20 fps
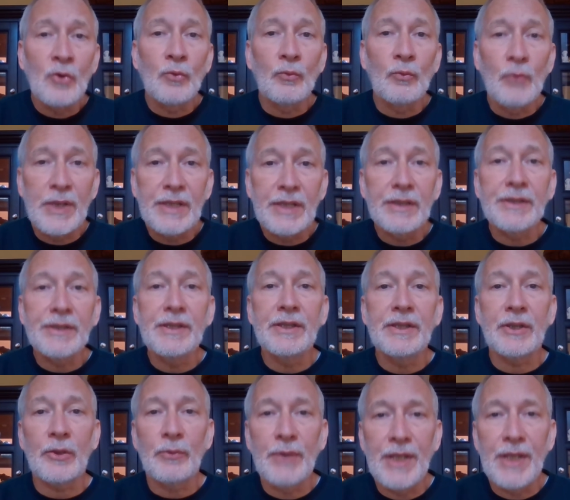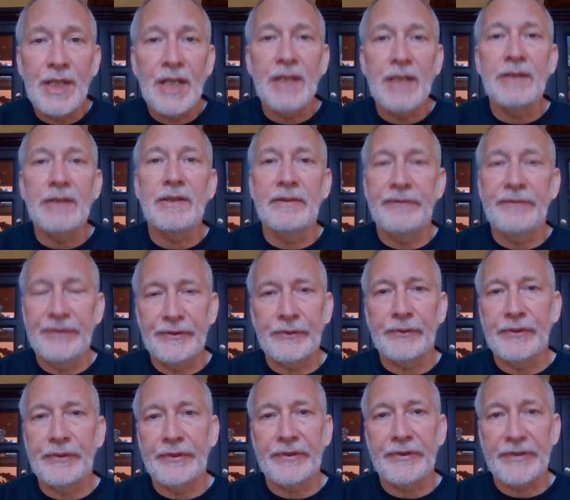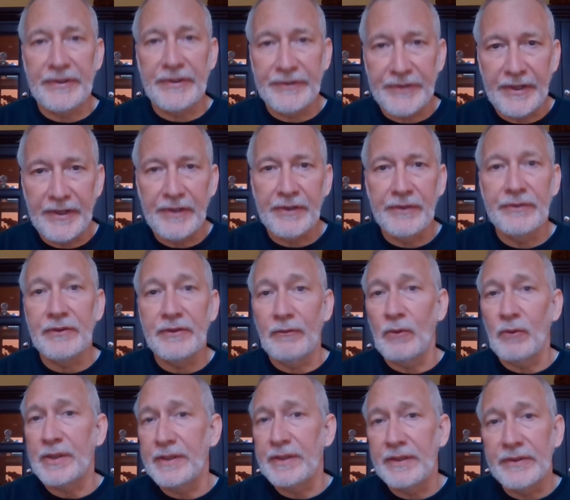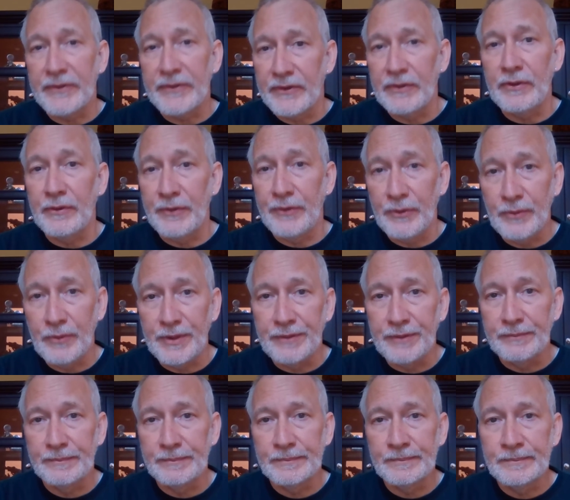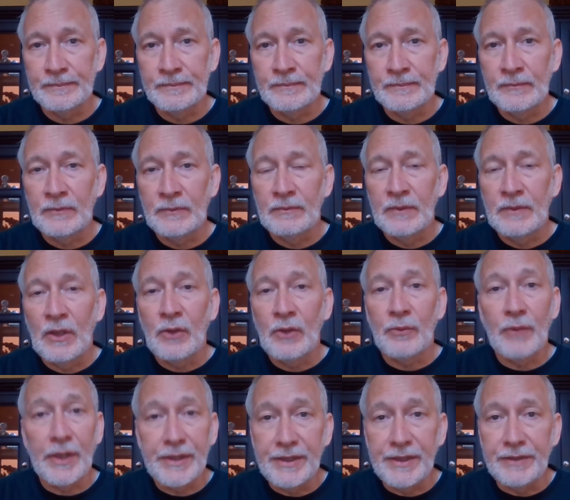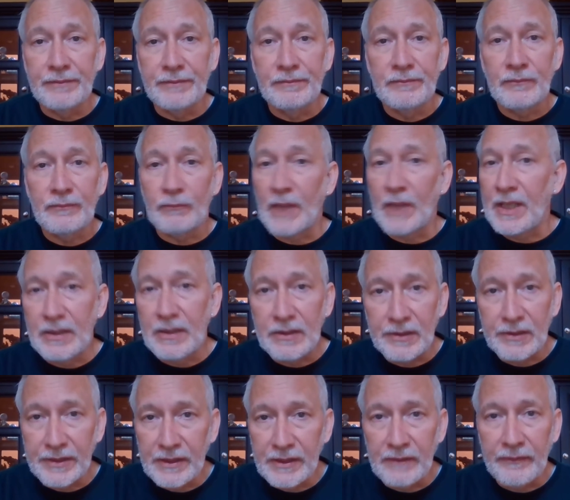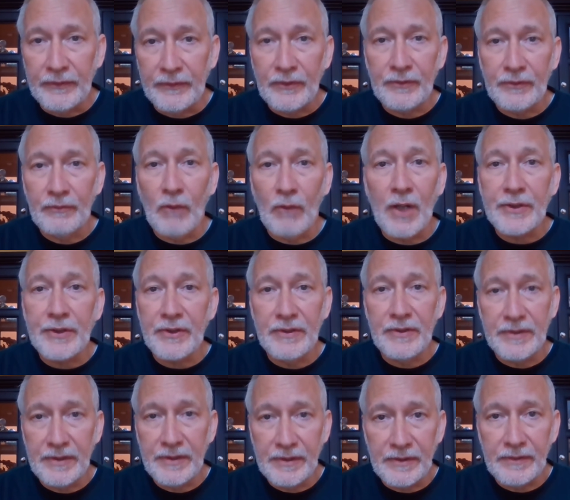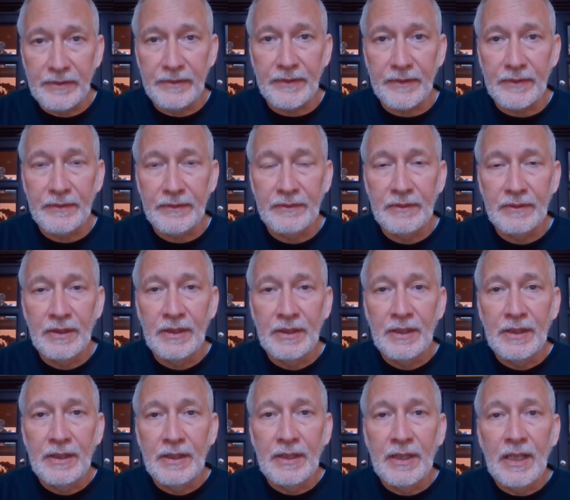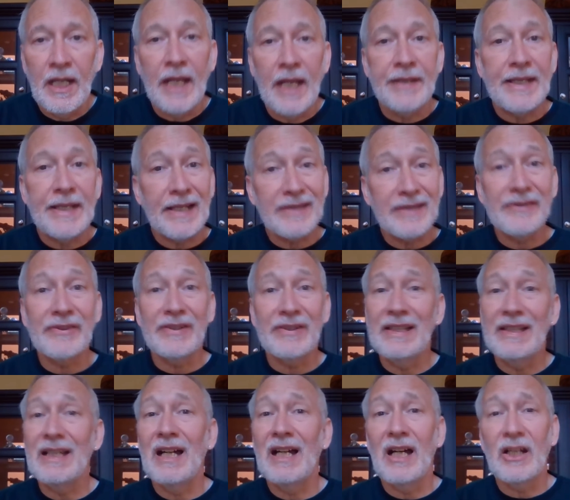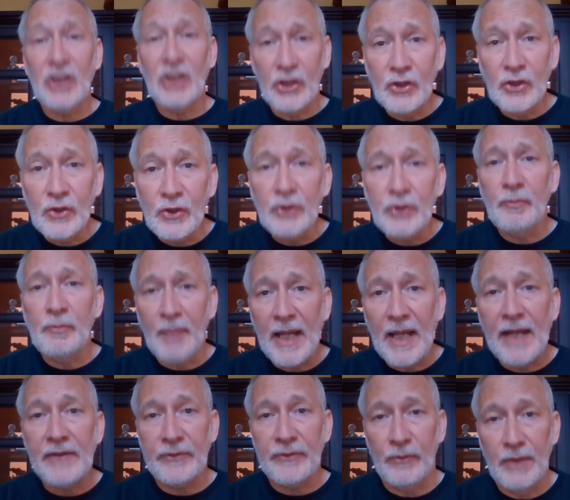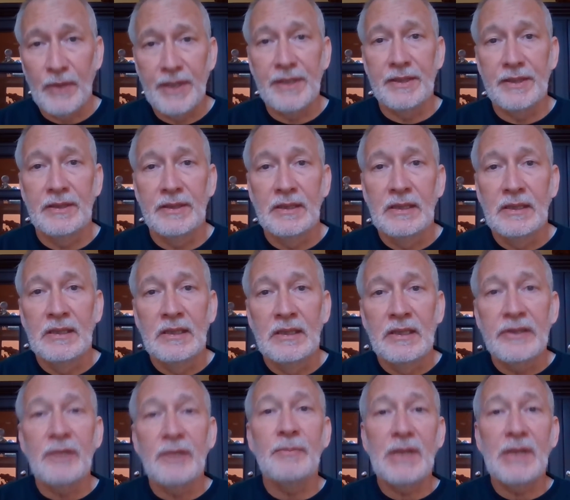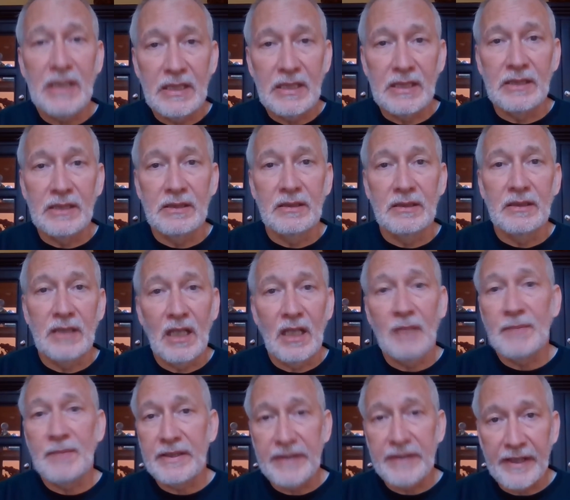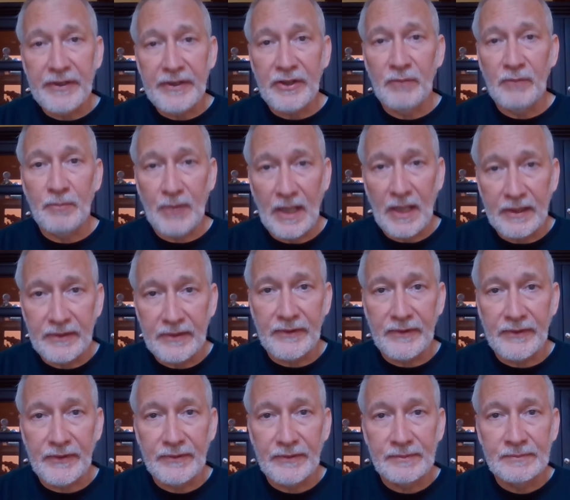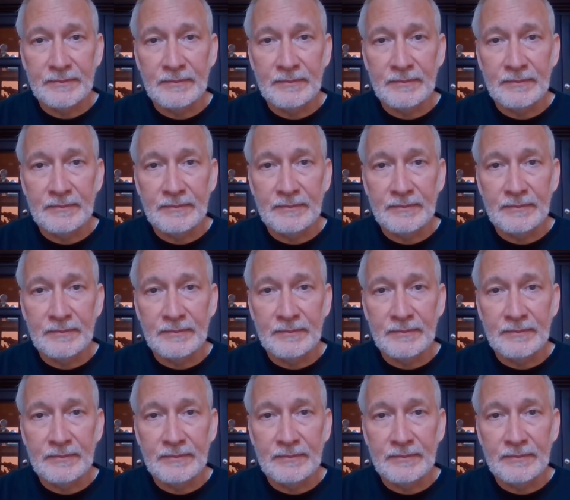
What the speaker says: Really create the physical sensations of what it is that you're doing. Running, raking the leaves, washing the dishes. And that is a good pathway to beginning a meditation practice.